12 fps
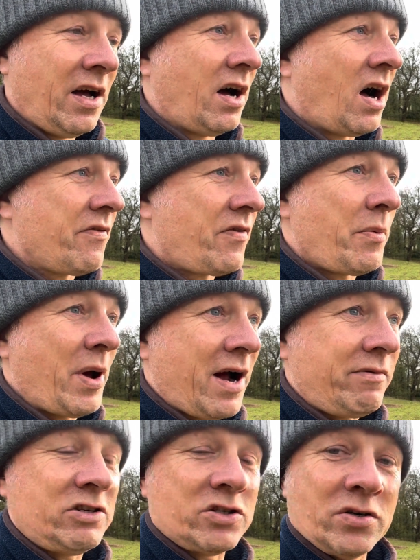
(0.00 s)
I find with
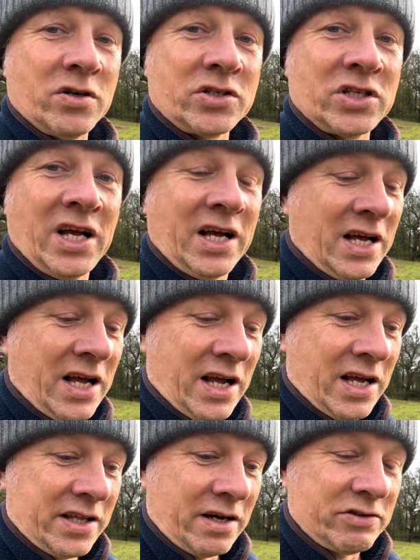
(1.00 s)
Harris hawks,
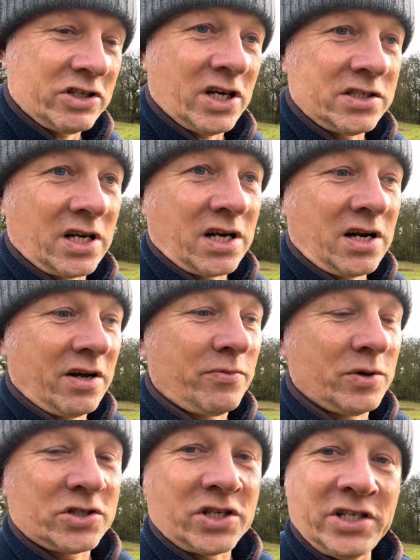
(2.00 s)
they'll return to the glove
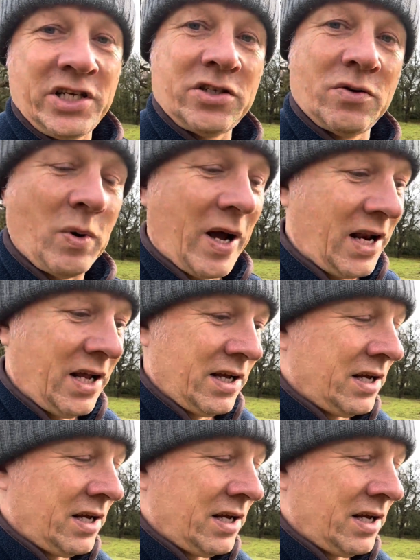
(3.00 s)
once conditioned well,